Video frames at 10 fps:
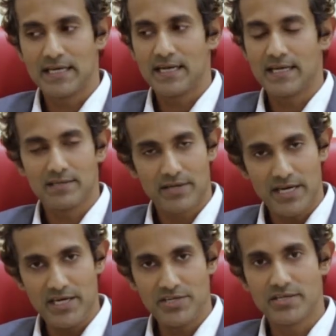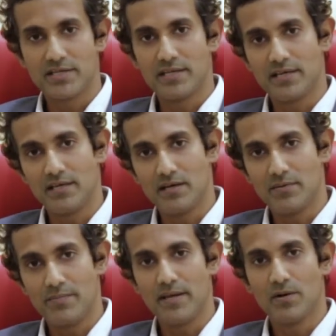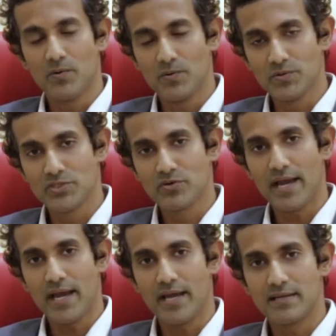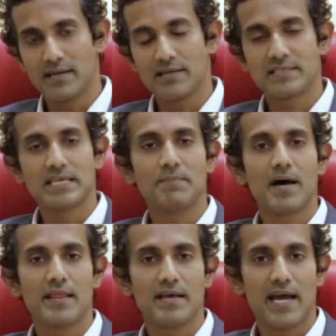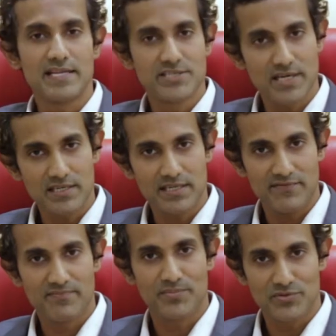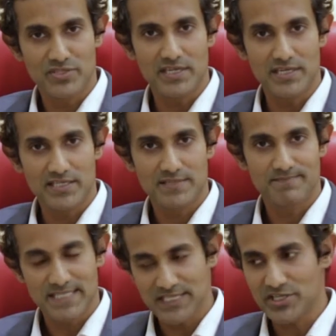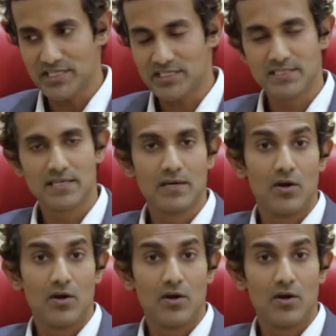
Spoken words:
and occasionally we also add some other adjunctive procedures such as